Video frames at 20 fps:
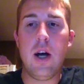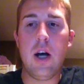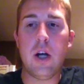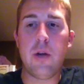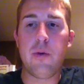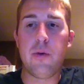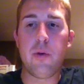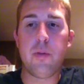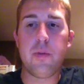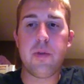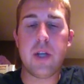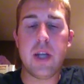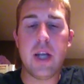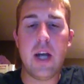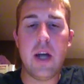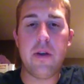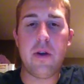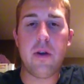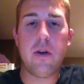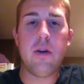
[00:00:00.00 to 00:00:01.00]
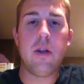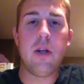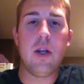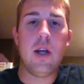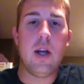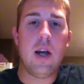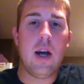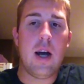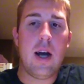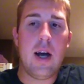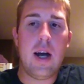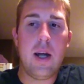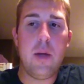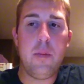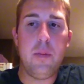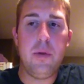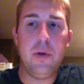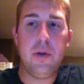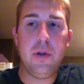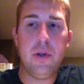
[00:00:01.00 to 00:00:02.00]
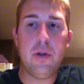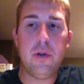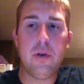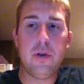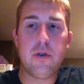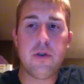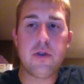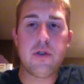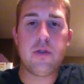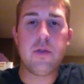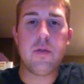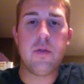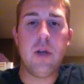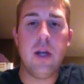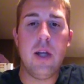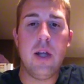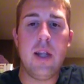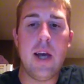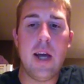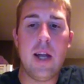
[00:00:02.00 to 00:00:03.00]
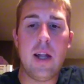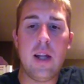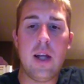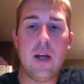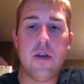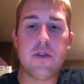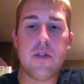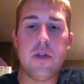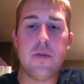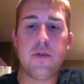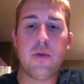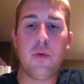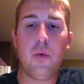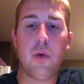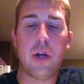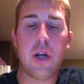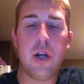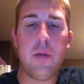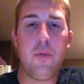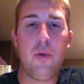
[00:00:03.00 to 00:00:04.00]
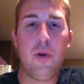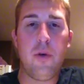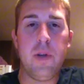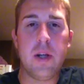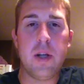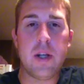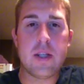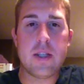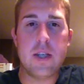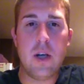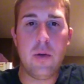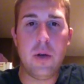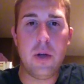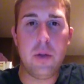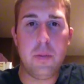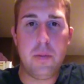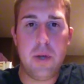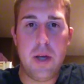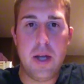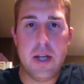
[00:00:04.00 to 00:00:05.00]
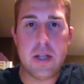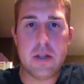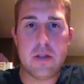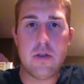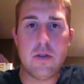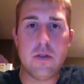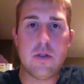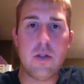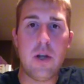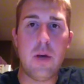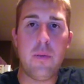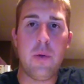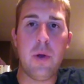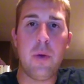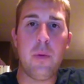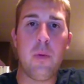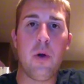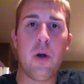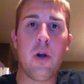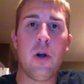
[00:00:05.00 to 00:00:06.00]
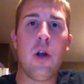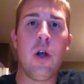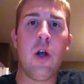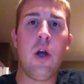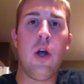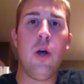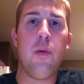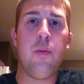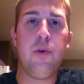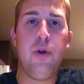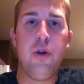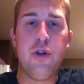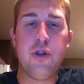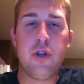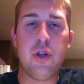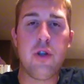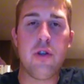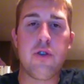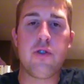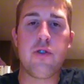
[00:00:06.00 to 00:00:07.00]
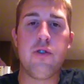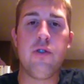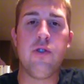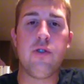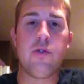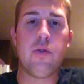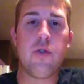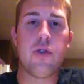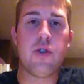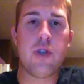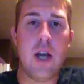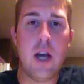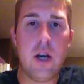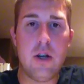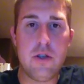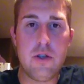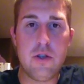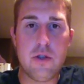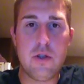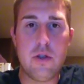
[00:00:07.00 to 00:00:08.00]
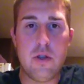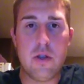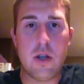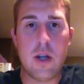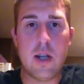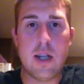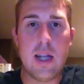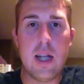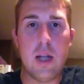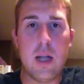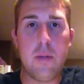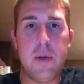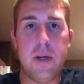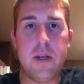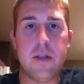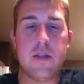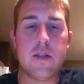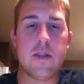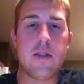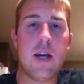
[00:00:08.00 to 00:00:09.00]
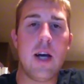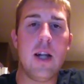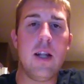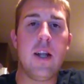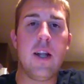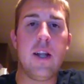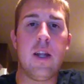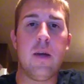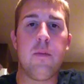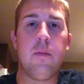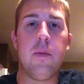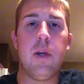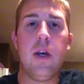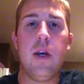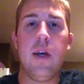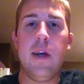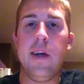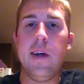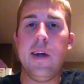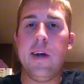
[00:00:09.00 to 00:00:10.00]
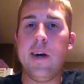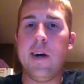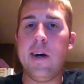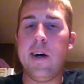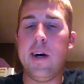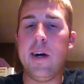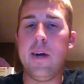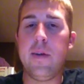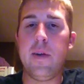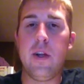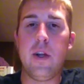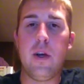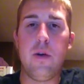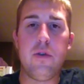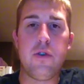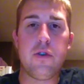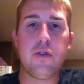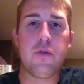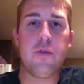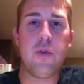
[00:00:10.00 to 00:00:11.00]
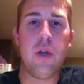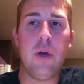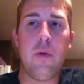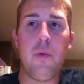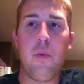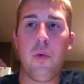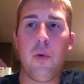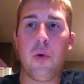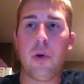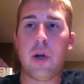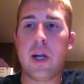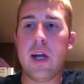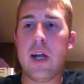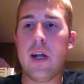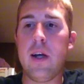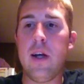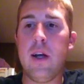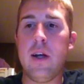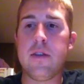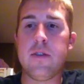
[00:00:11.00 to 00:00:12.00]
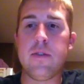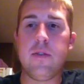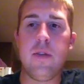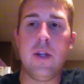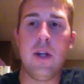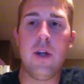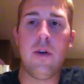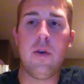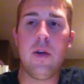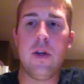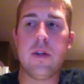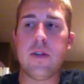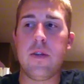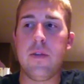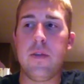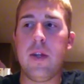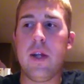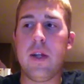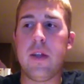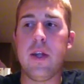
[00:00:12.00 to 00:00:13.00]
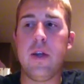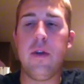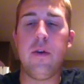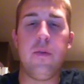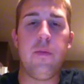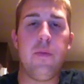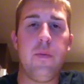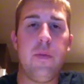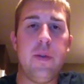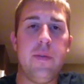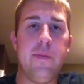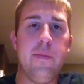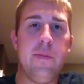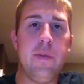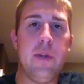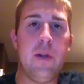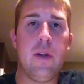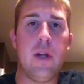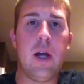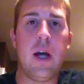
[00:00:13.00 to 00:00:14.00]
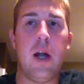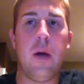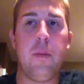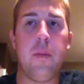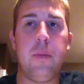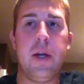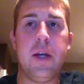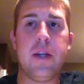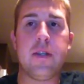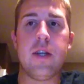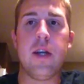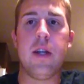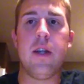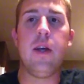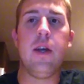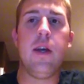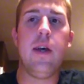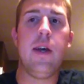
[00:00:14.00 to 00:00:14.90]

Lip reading: group together high ability learners, and that allows them to work at more of an accelerated pace. So that way we're pushing those students, we're challenging those students on a daily basis, not letting them just work at at something that they're not a pace that